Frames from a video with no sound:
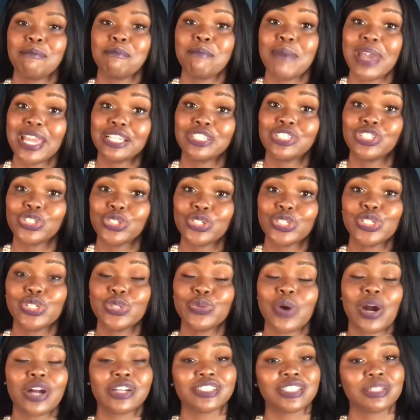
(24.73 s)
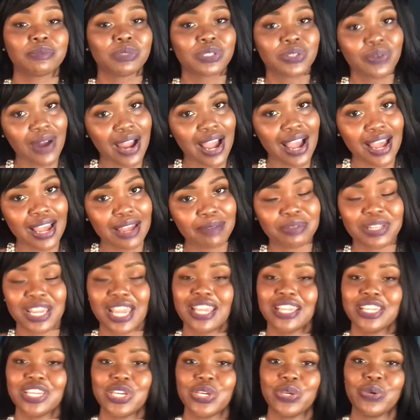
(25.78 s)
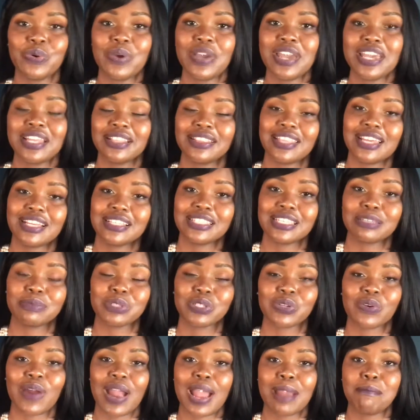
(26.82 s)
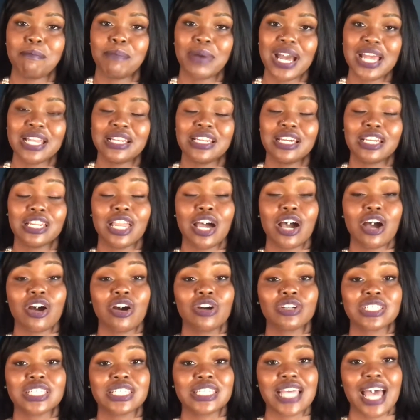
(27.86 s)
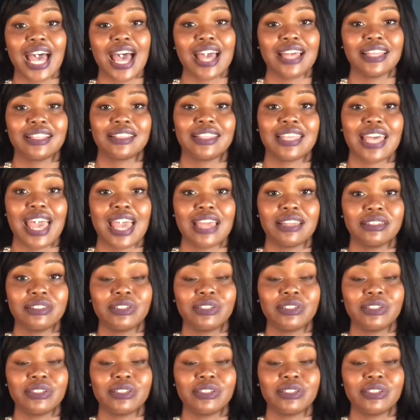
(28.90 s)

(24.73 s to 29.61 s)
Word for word: make sure you are subscribed and you hit that subscribe button alongside that